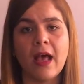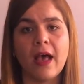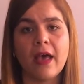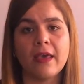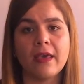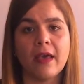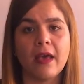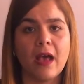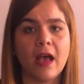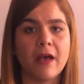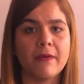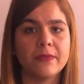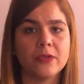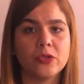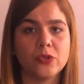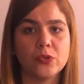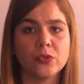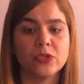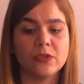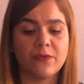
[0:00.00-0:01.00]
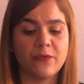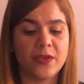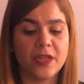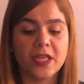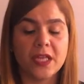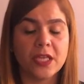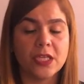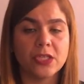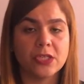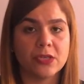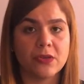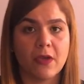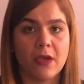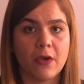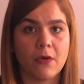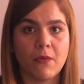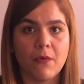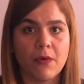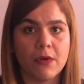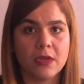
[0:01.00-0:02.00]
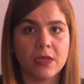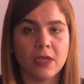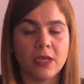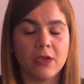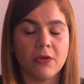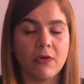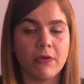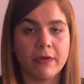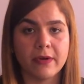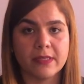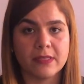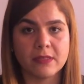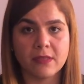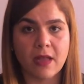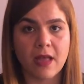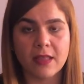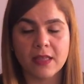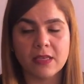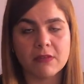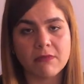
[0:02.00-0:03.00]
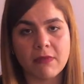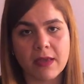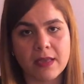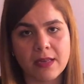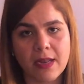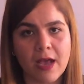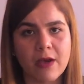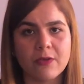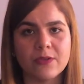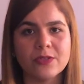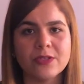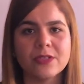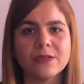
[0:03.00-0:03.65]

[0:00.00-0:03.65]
I have just finished working or studying right now,